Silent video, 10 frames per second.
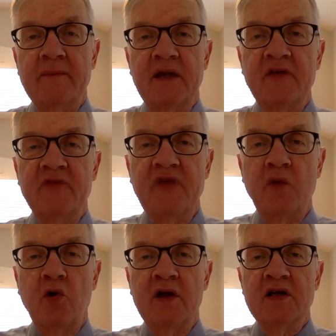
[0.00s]
if they
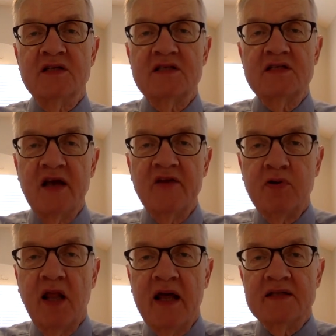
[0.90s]
were in a safe
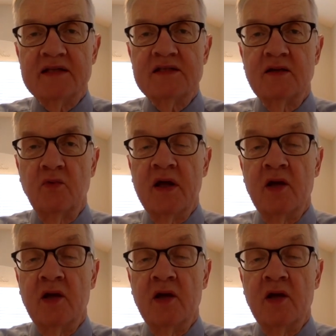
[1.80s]
place,